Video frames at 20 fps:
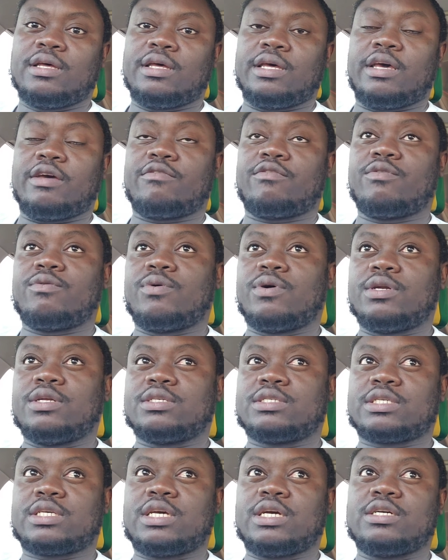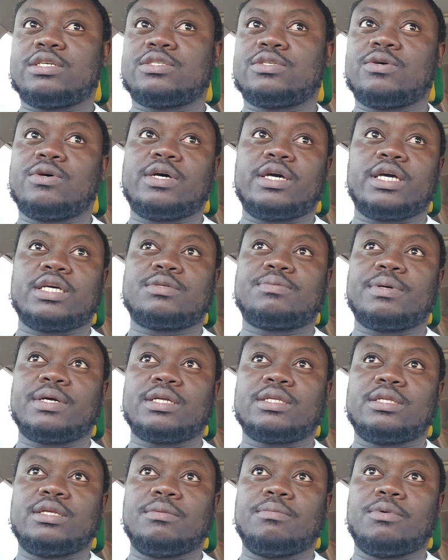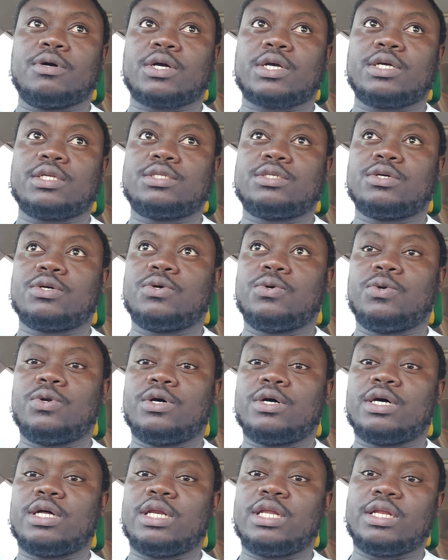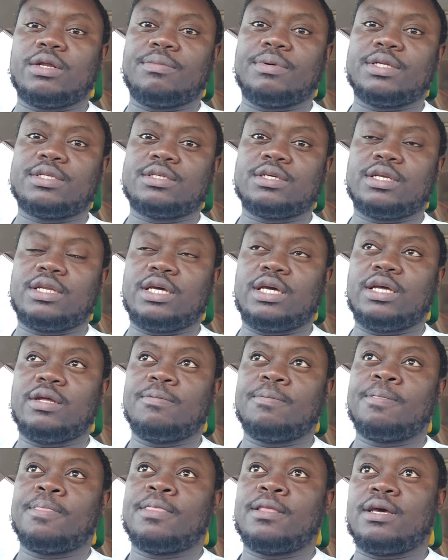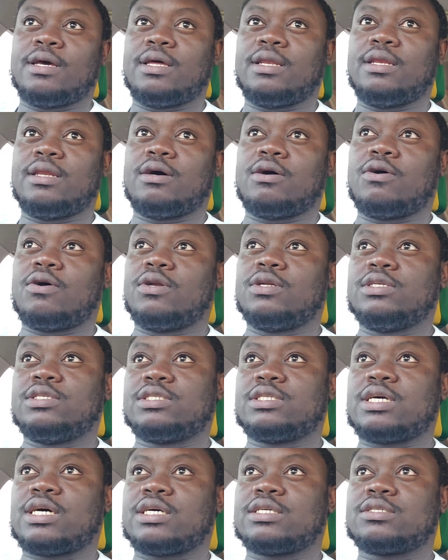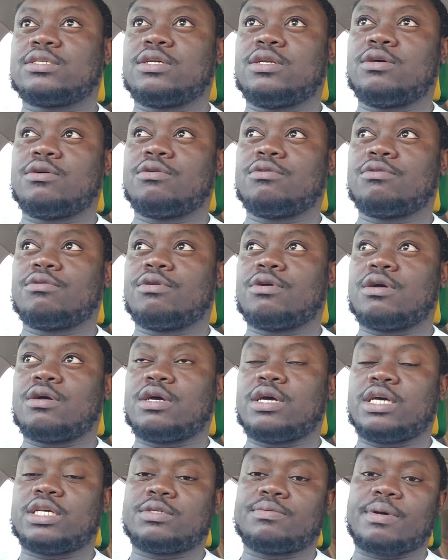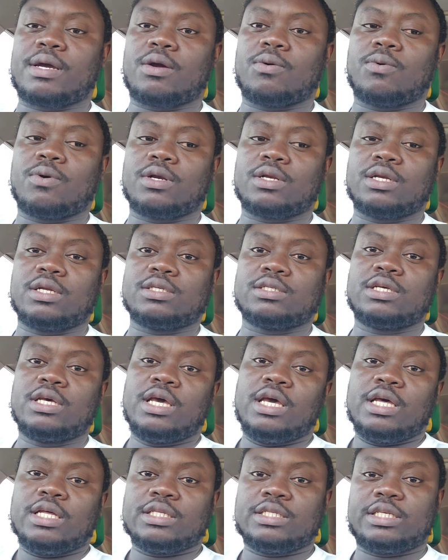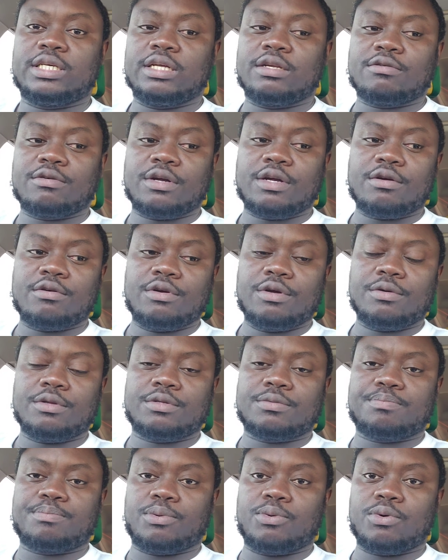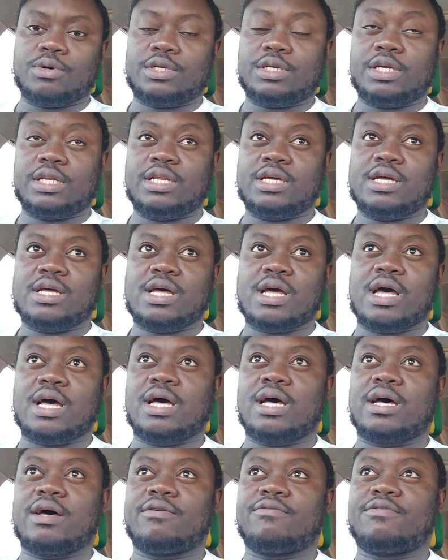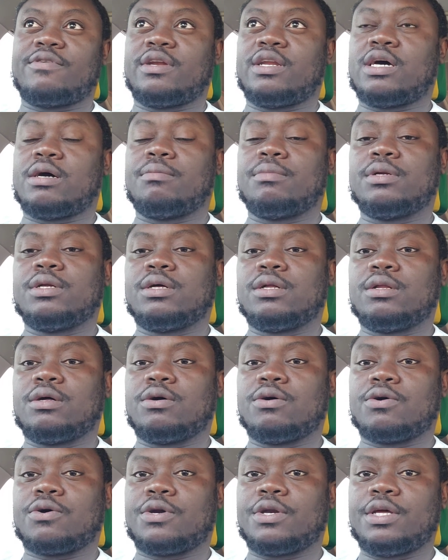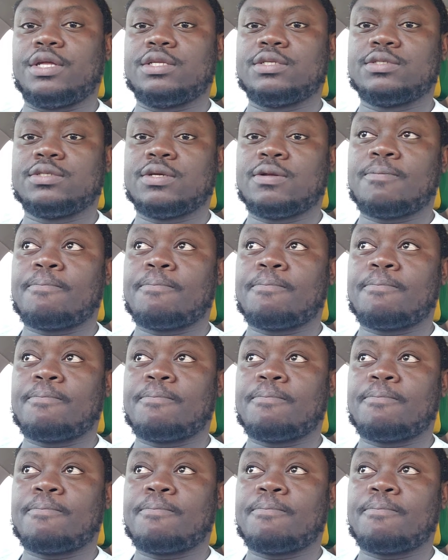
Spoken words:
everyone is scared. So I expect the market to go down a little bit today, and all these stocks gonna expire worthless. Tilray reported phenomenal earnings,